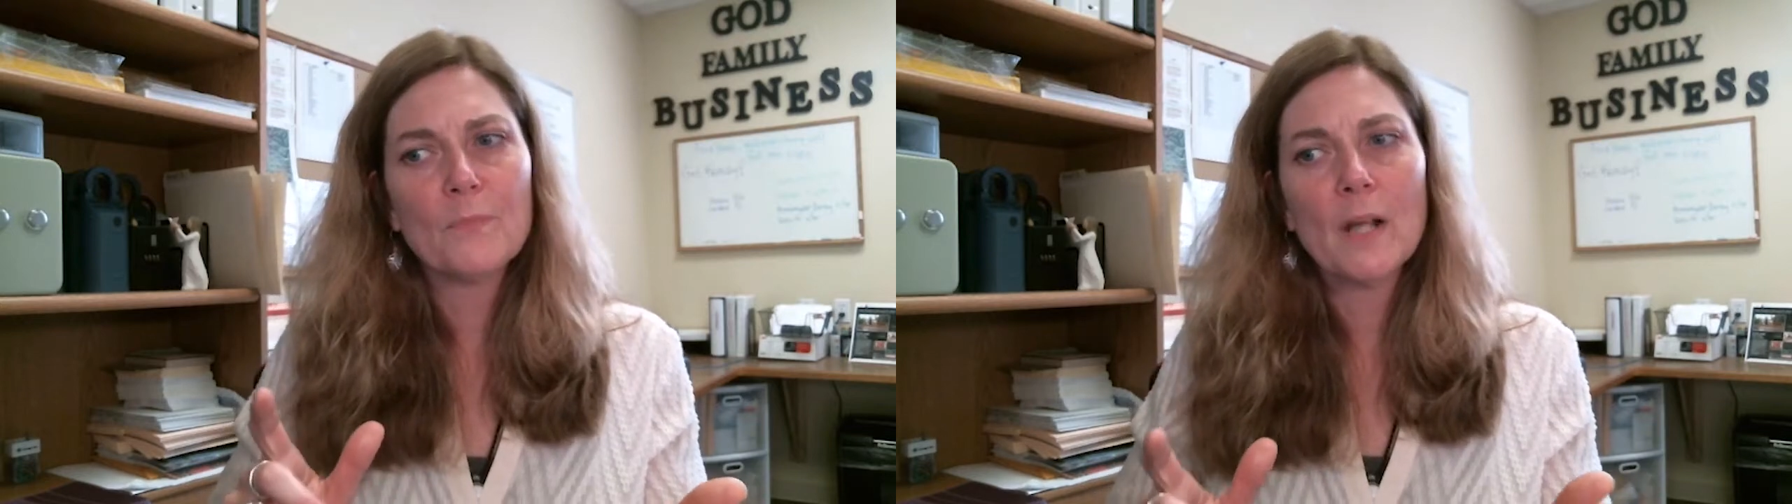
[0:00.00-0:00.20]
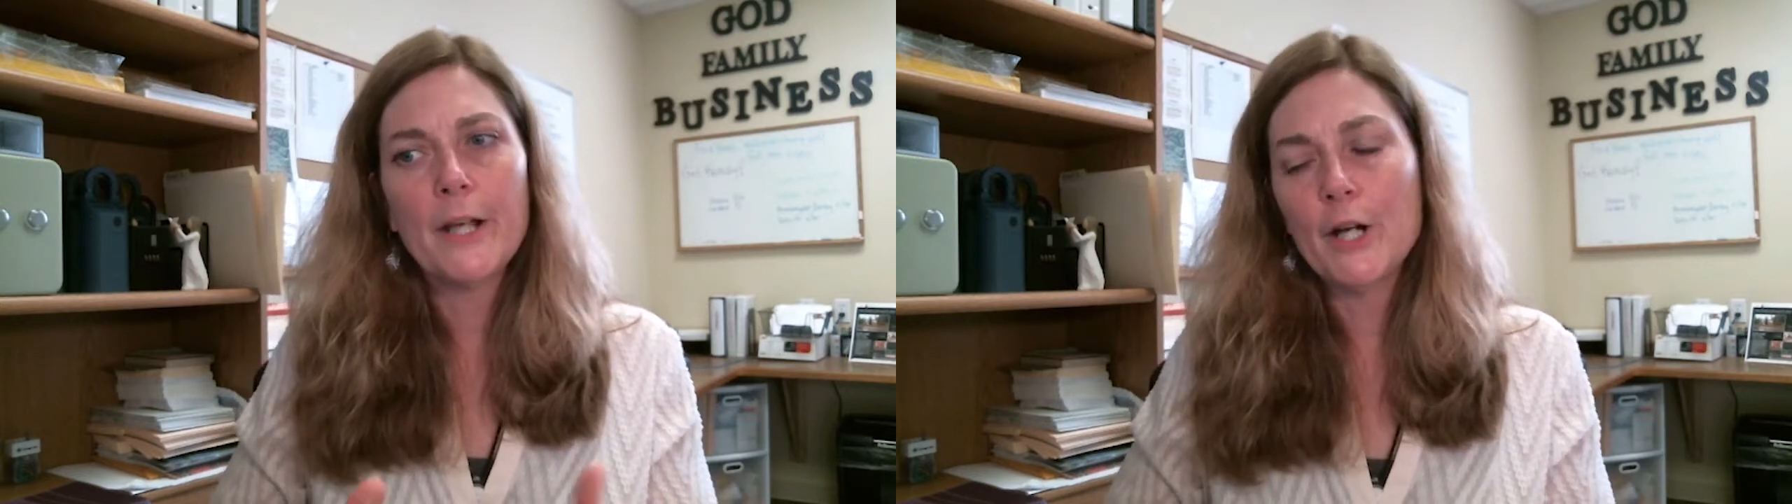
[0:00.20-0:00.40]

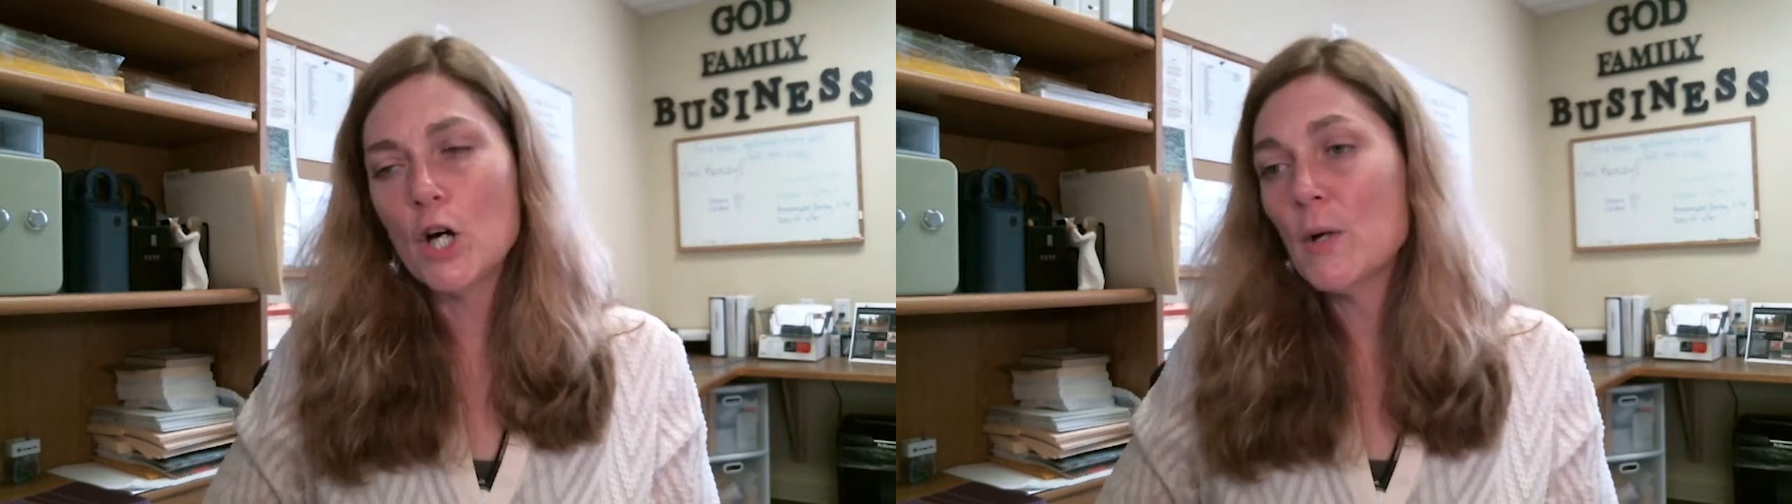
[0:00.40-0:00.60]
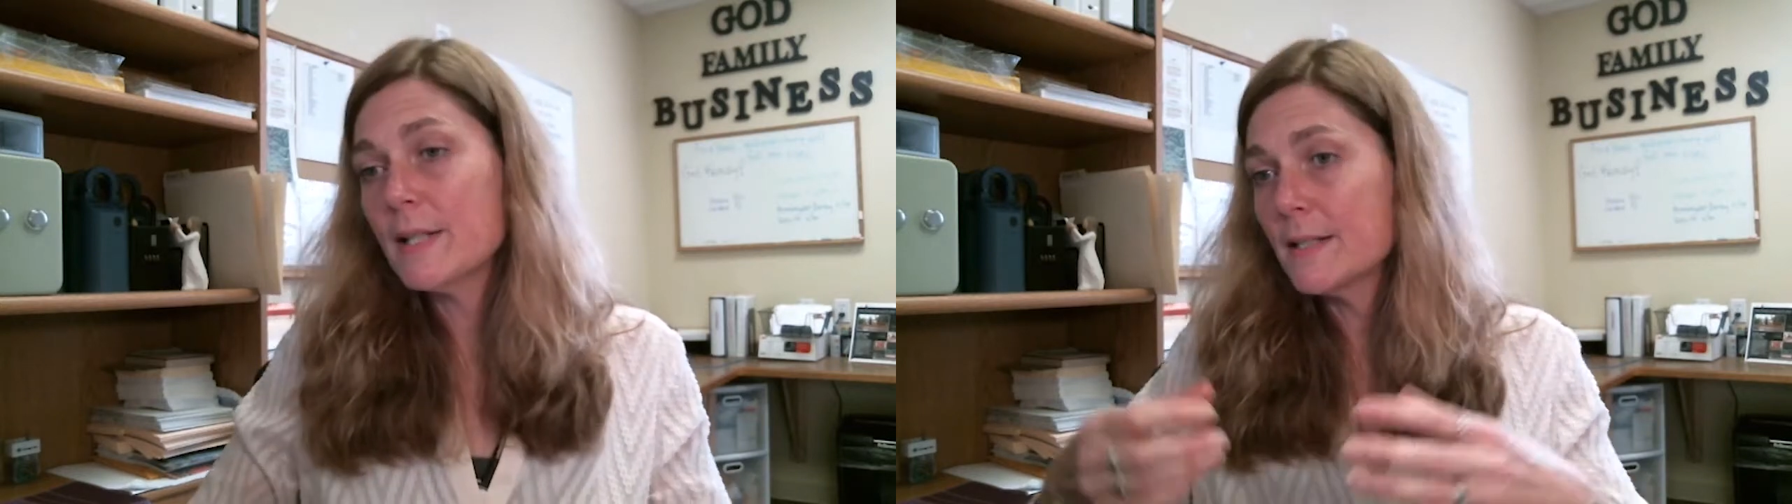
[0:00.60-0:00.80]

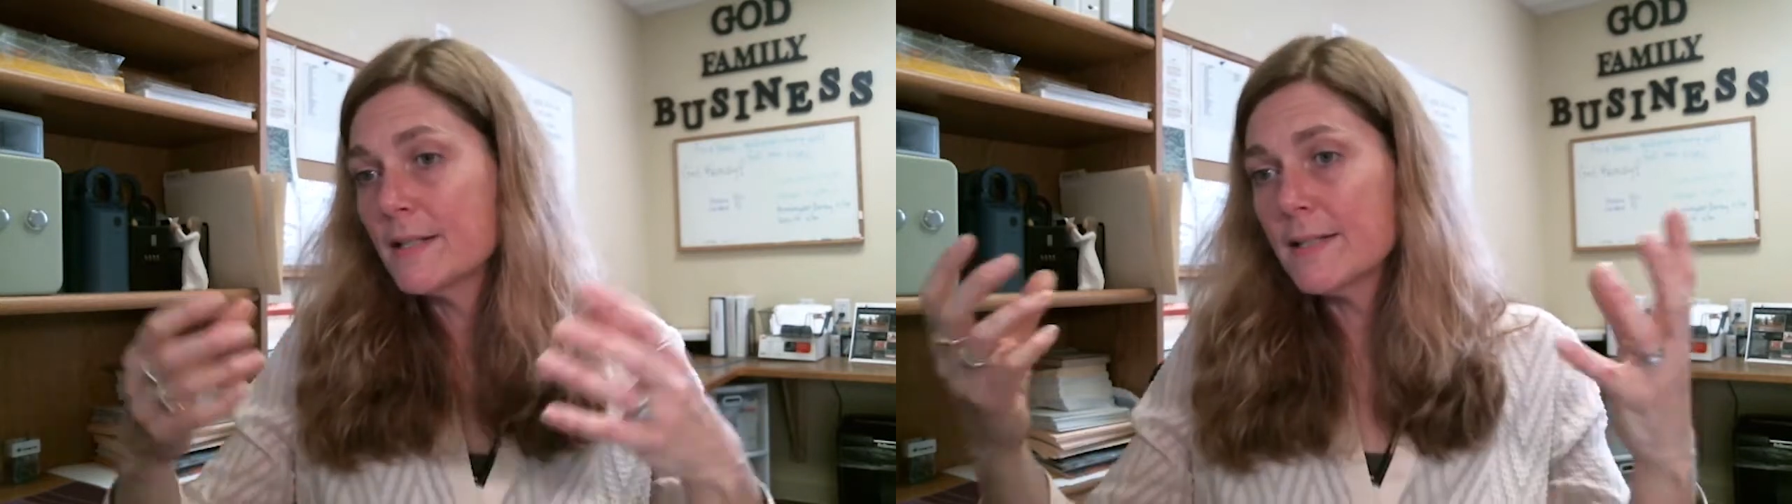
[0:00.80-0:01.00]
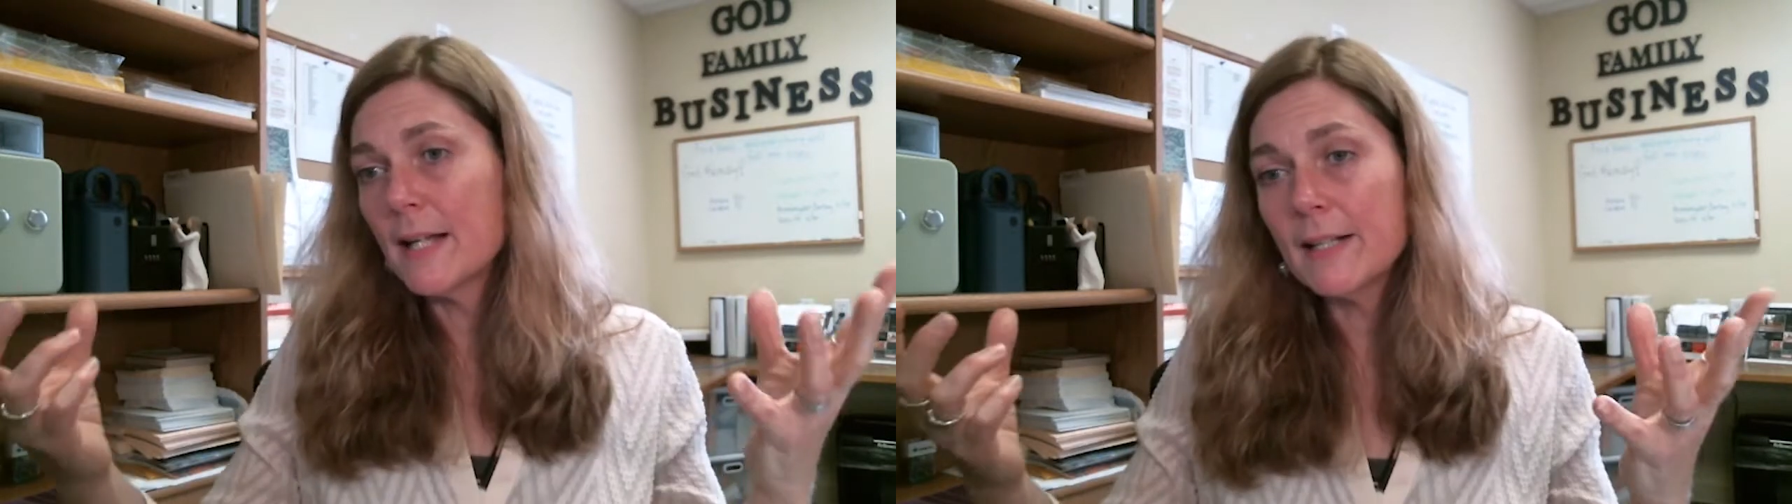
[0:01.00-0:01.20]
It's a
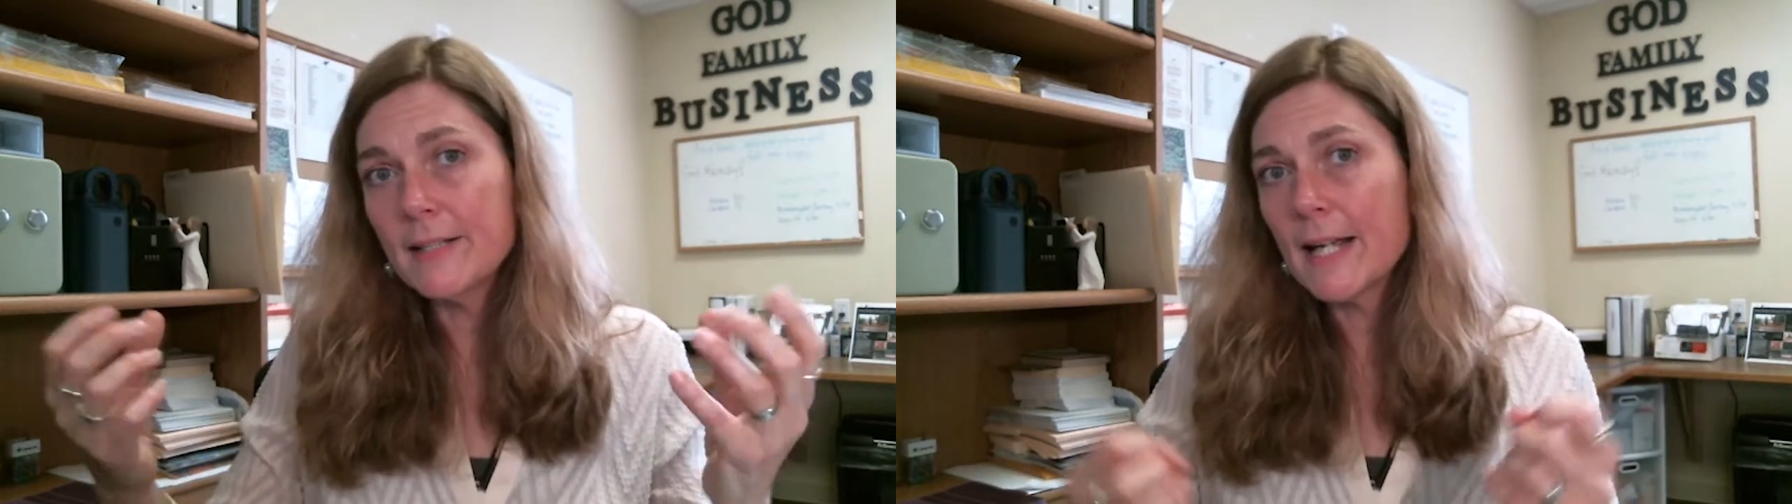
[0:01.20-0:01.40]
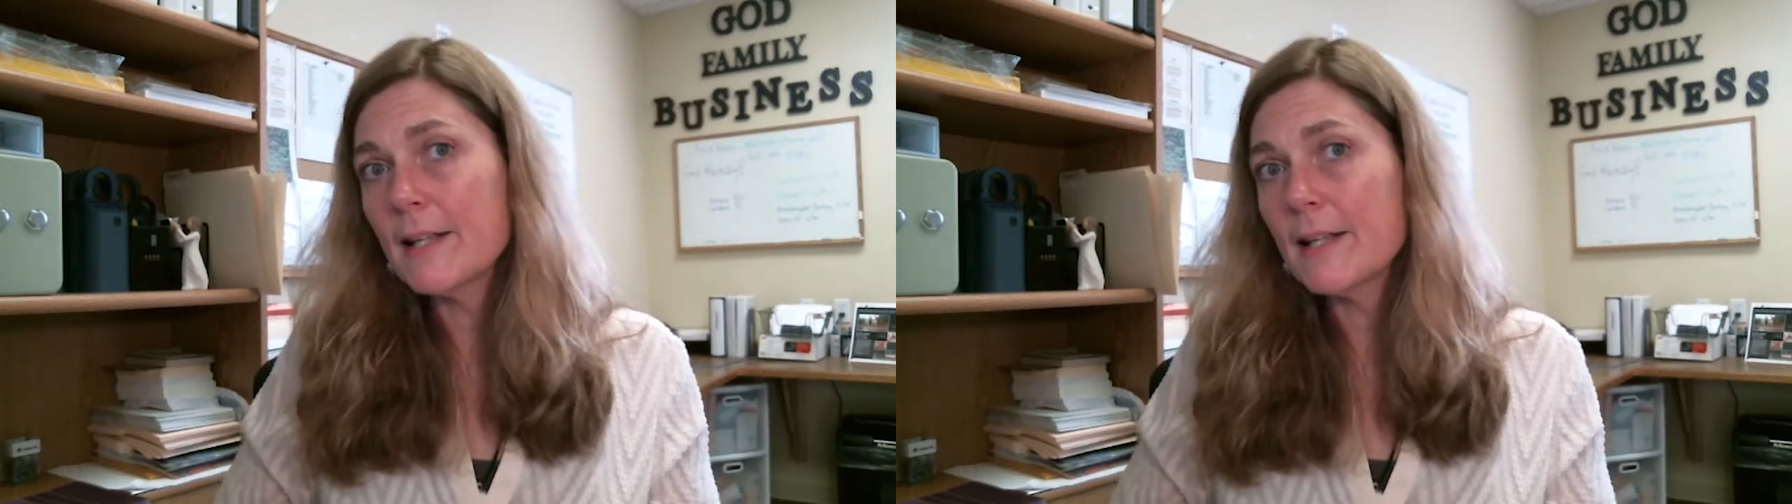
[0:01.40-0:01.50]
sunny day,